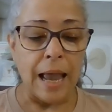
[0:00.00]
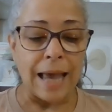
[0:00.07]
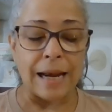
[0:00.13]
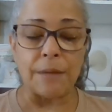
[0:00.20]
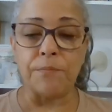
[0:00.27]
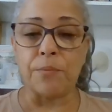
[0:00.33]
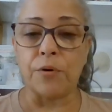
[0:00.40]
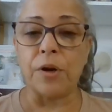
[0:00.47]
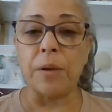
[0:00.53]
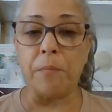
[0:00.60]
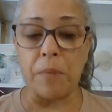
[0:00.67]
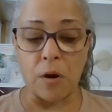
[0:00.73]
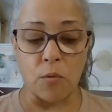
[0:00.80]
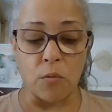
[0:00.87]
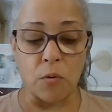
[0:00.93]
And I'm burning
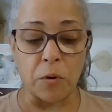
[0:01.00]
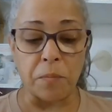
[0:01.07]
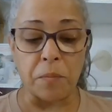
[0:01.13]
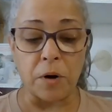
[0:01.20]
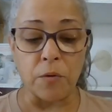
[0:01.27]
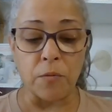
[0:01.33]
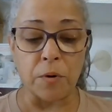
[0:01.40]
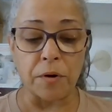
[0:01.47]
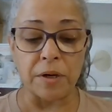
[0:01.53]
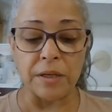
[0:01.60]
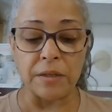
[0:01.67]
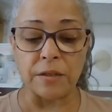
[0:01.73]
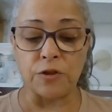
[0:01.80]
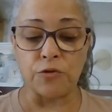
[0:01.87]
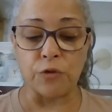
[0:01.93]
mugwort. Mugwort
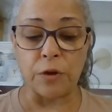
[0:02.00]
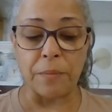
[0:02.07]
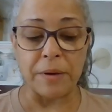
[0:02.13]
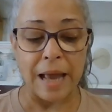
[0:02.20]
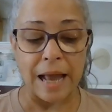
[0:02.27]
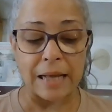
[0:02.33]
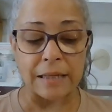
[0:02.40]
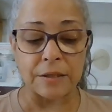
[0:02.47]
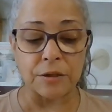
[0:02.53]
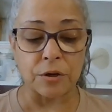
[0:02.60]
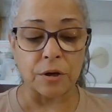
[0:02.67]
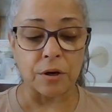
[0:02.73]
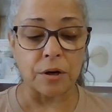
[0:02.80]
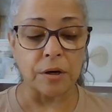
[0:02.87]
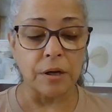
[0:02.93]
is a dream
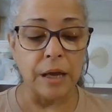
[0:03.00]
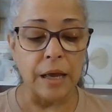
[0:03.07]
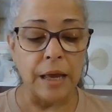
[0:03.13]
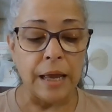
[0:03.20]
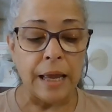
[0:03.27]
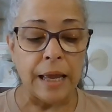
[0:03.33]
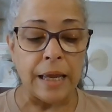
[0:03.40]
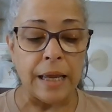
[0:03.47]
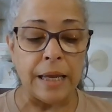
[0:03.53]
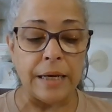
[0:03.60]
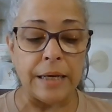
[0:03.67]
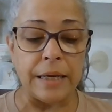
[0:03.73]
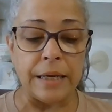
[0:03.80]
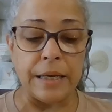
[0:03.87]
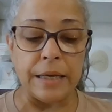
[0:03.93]
enhancer. It
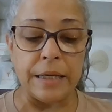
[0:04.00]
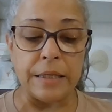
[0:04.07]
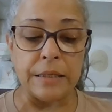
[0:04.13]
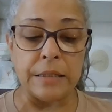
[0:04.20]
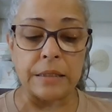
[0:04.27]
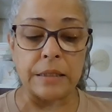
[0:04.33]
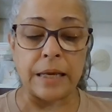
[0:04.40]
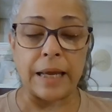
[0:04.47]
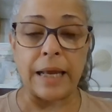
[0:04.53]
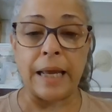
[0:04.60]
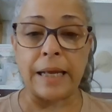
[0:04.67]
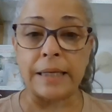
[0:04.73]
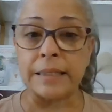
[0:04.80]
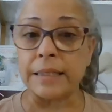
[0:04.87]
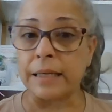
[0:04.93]
is
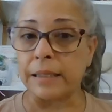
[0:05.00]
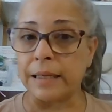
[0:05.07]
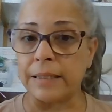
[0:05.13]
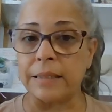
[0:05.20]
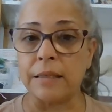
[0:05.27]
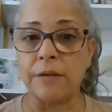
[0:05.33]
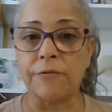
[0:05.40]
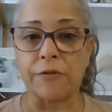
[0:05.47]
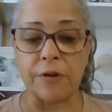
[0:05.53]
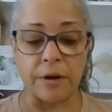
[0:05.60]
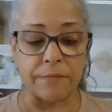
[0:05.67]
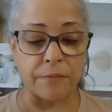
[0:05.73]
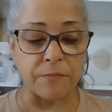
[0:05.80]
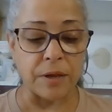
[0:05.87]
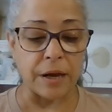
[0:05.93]
cleansing from
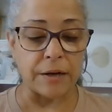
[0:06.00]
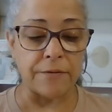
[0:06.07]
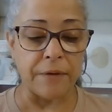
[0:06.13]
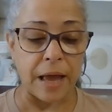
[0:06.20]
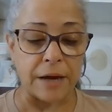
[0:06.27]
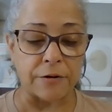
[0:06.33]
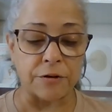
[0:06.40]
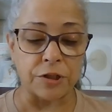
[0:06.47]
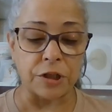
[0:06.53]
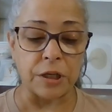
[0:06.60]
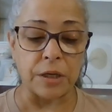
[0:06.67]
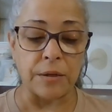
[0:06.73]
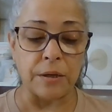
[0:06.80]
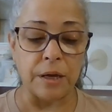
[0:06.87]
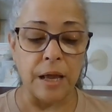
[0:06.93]
negative
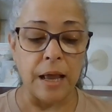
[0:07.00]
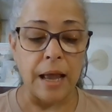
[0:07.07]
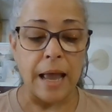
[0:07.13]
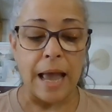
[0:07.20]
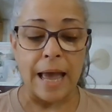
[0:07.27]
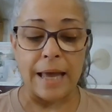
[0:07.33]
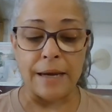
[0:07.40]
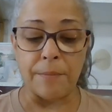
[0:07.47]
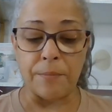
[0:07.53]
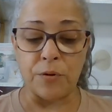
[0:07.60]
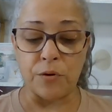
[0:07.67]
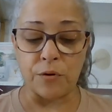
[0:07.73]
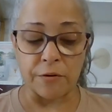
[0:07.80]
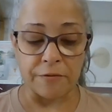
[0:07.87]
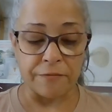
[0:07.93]
energy, and it
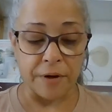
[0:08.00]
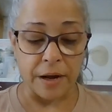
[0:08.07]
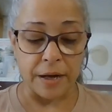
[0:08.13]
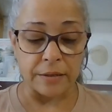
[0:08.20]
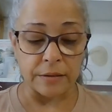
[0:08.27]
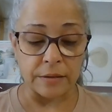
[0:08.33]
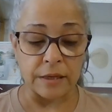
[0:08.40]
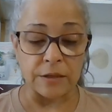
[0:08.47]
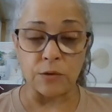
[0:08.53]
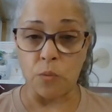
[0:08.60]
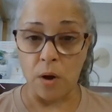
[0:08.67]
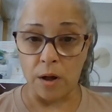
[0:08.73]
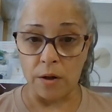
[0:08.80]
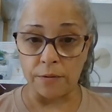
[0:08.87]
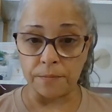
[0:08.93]
purifies as
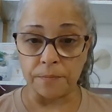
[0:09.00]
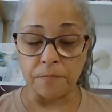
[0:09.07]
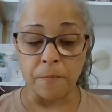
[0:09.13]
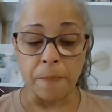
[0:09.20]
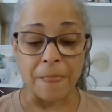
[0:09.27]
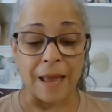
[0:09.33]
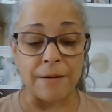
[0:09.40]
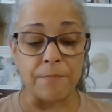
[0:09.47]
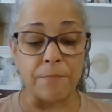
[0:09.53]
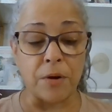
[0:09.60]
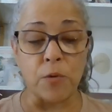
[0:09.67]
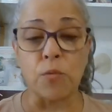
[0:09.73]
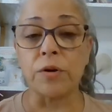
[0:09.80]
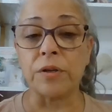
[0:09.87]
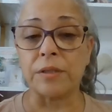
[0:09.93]
well. And
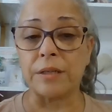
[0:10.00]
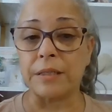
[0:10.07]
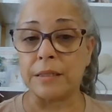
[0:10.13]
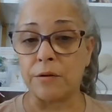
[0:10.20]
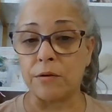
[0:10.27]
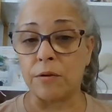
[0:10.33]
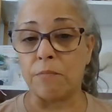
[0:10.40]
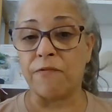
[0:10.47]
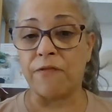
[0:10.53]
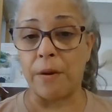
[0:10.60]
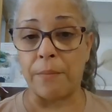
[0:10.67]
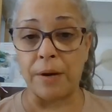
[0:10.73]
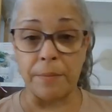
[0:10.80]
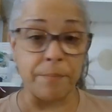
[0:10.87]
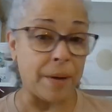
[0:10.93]
mugwort is considered the
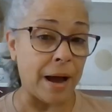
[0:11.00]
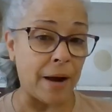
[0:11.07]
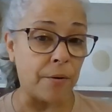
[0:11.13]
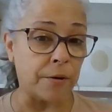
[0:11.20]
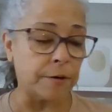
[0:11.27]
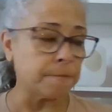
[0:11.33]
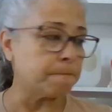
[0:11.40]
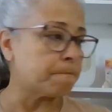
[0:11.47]
feminine power.